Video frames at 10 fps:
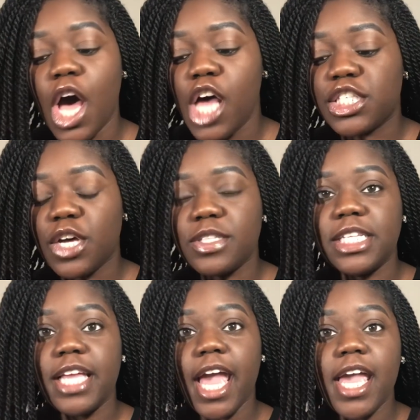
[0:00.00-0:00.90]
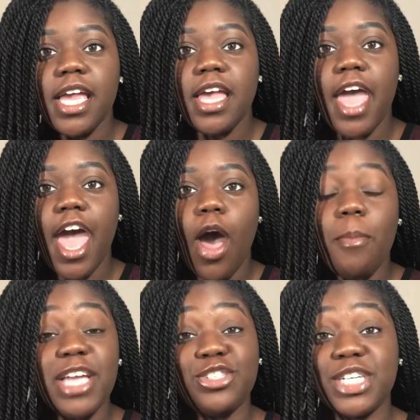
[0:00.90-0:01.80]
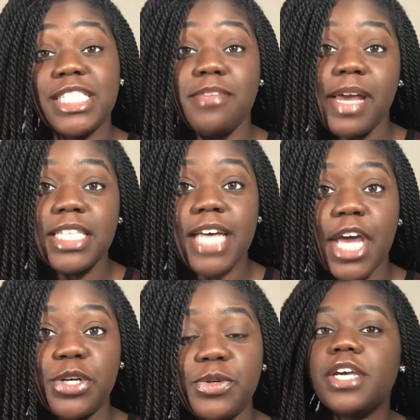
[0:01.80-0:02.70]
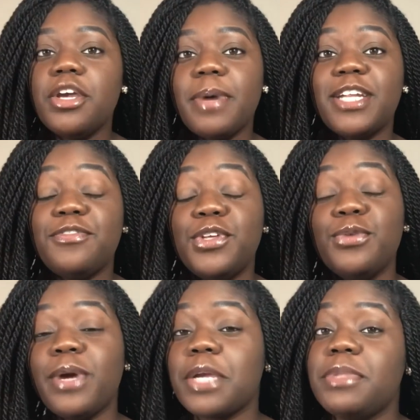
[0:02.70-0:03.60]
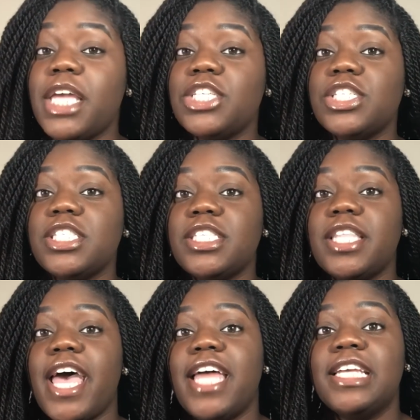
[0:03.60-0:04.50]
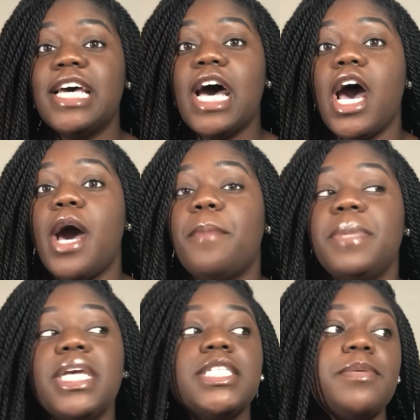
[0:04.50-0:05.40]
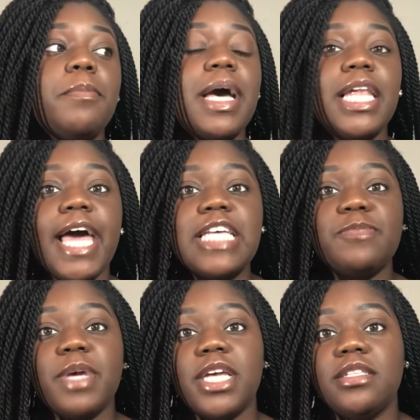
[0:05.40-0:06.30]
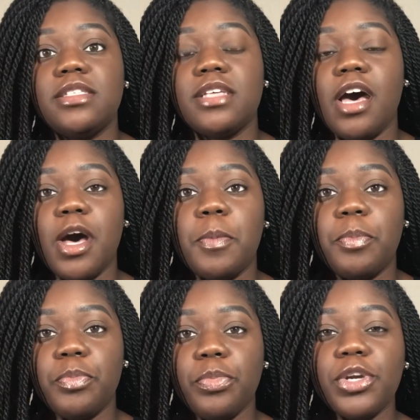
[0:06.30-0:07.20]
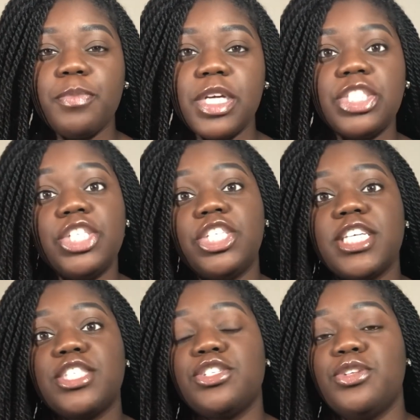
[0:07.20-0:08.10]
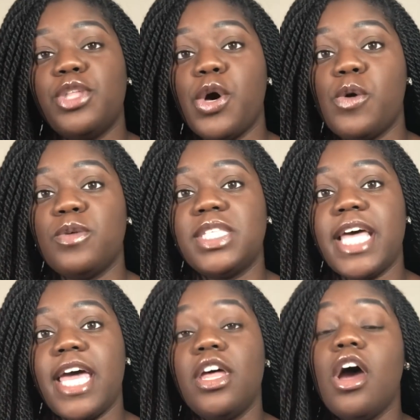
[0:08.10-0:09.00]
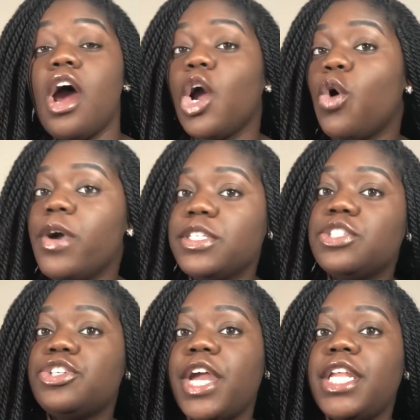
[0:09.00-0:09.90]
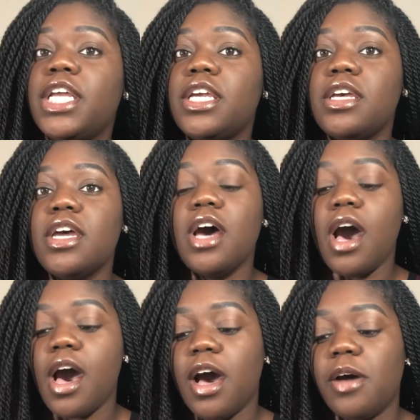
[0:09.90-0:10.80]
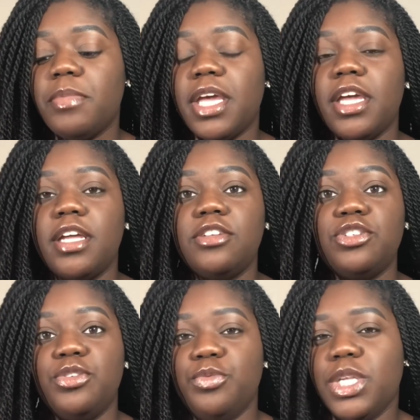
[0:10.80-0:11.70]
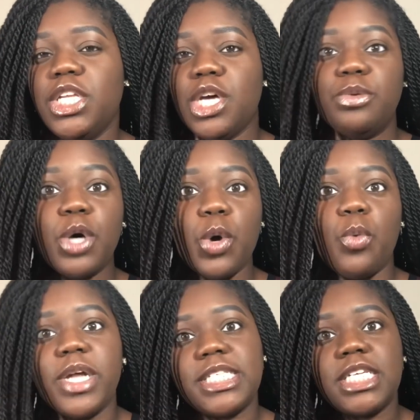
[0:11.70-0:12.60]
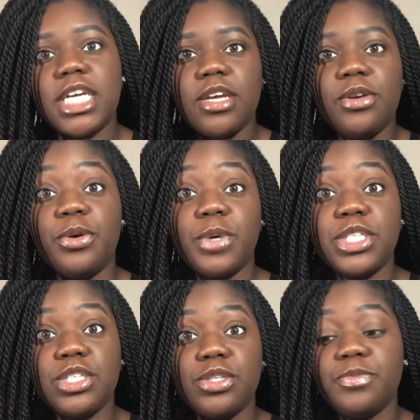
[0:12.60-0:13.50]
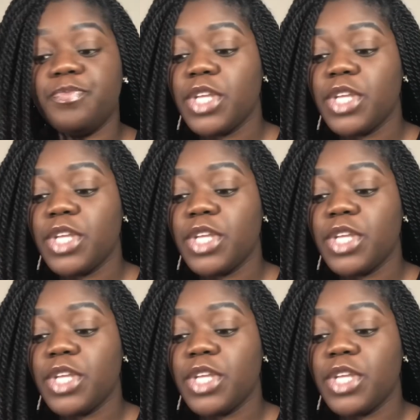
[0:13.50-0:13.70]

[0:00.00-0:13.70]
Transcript: So today, as you can see by the title, I'll tell you about a few recommendations that me and some of my classmates pretty much suggest to those that are going to training and really don't know what to get or what to do.